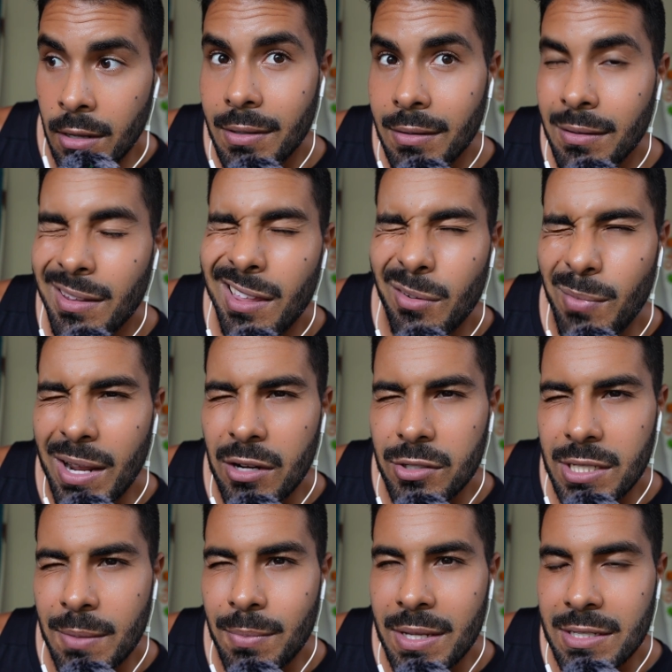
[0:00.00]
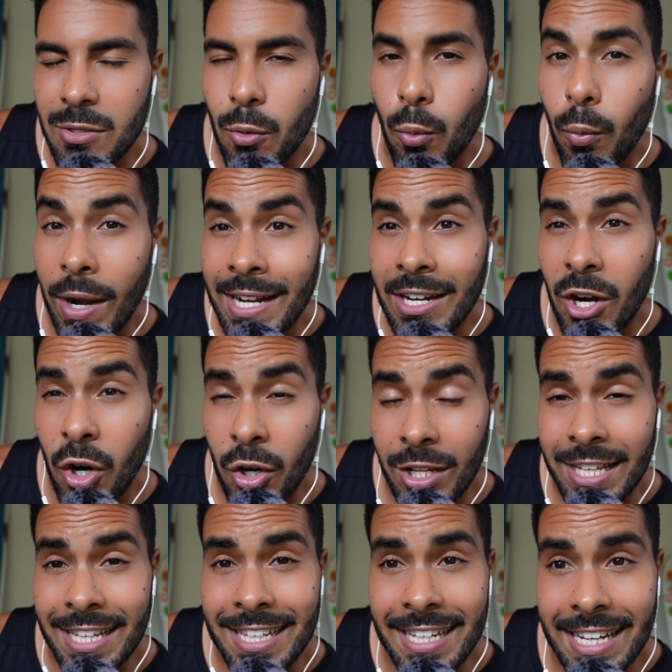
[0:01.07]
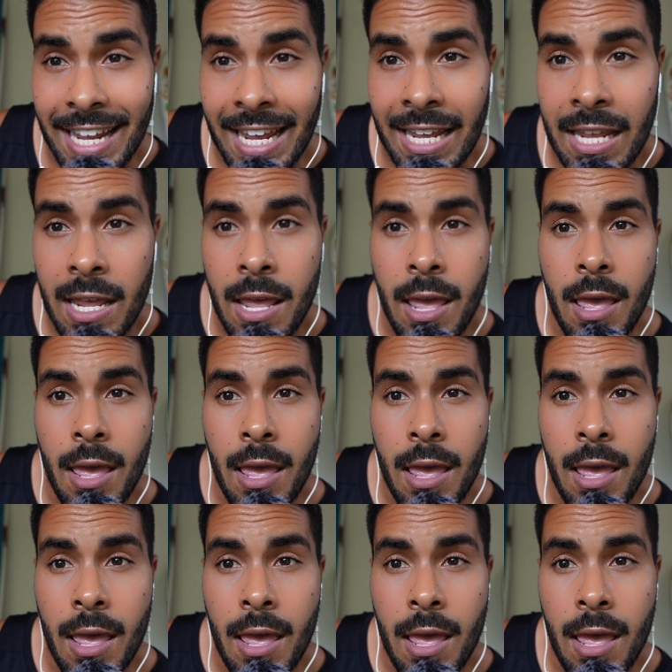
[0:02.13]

Another minor tip is to rent early in the day